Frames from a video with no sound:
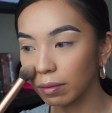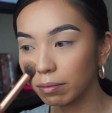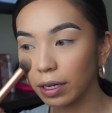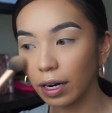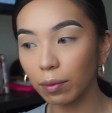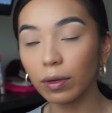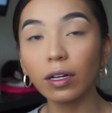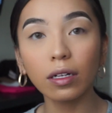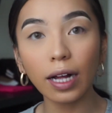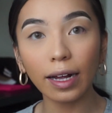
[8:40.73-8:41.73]
but I
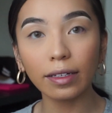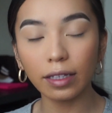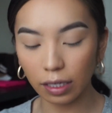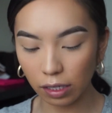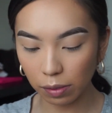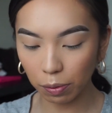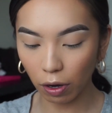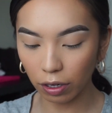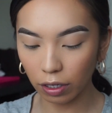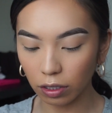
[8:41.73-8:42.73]
will add this
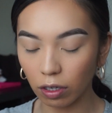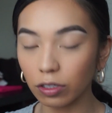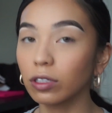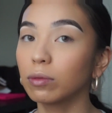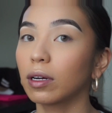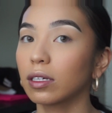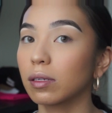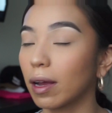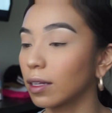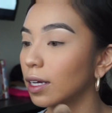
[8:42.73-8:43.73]
product onto my
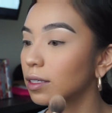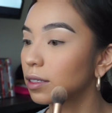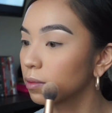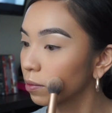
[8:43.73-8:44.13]
smile lines.